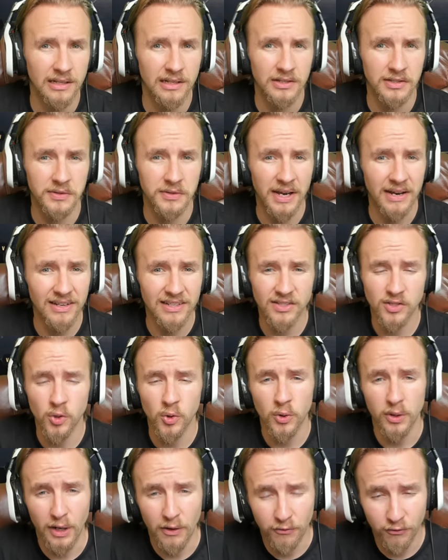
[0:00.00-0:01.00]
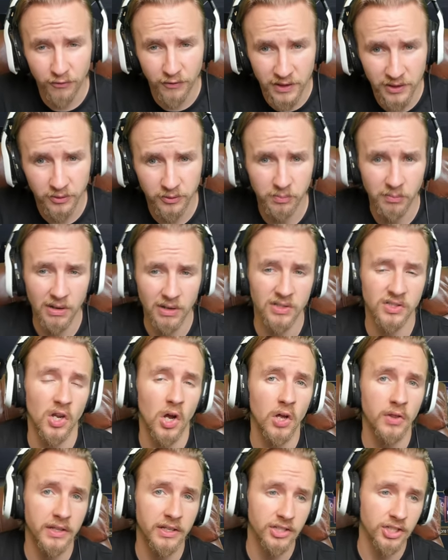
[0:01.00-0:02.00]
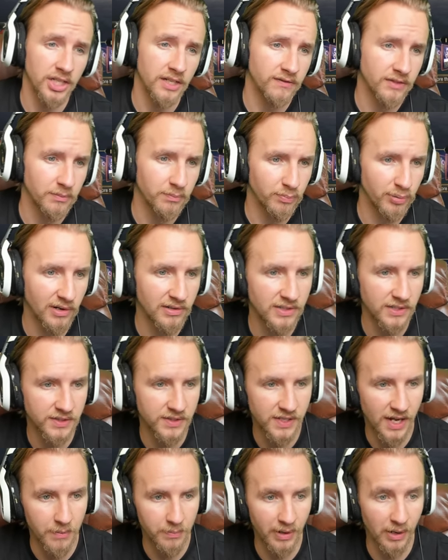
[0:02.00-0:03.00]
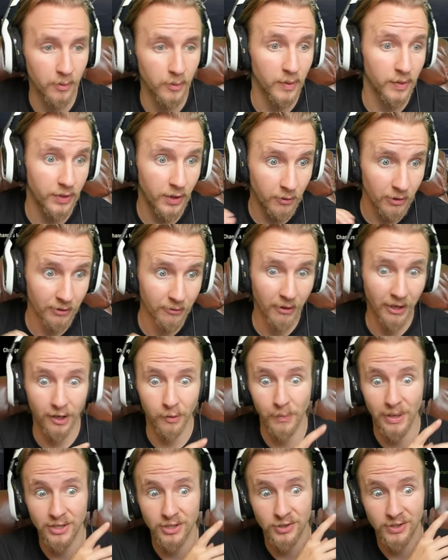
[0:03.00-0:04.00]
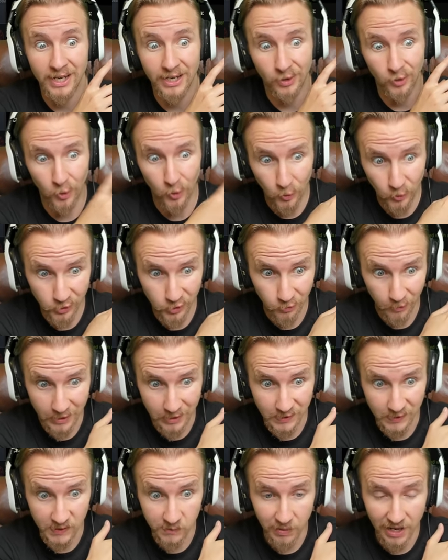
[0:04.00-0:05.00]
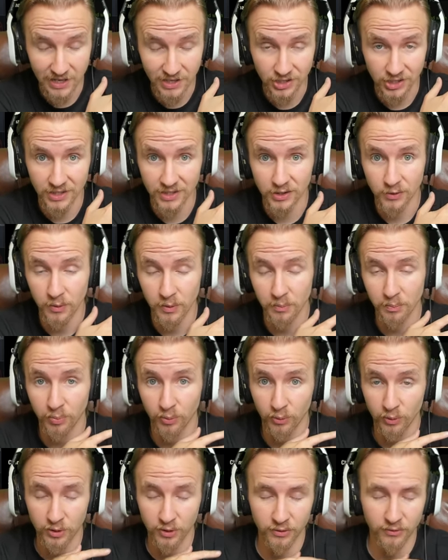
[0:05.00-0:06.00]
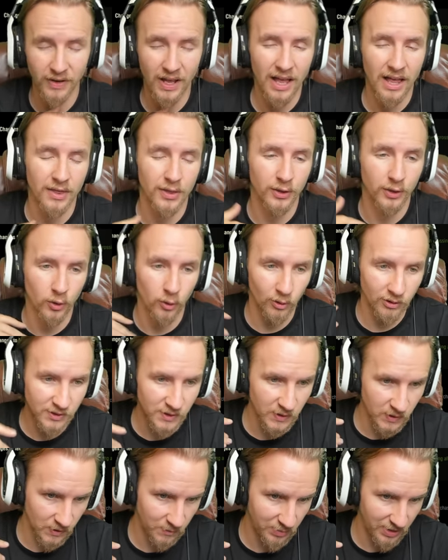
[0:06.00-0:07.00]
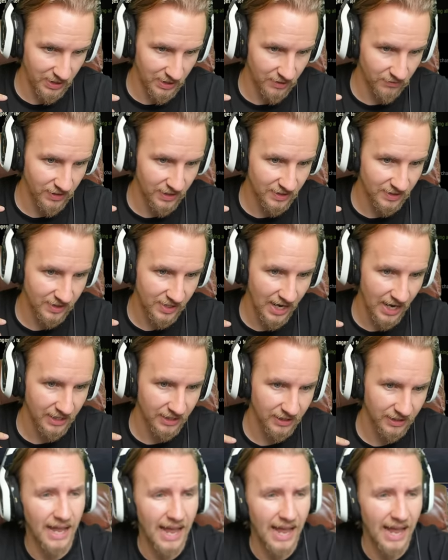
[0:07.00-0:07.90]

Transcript: So now let's talk field mods on the Chieftain prototype. I would thoroughly recommend you take all-terrain suspension to improve the crossing speed of this tank.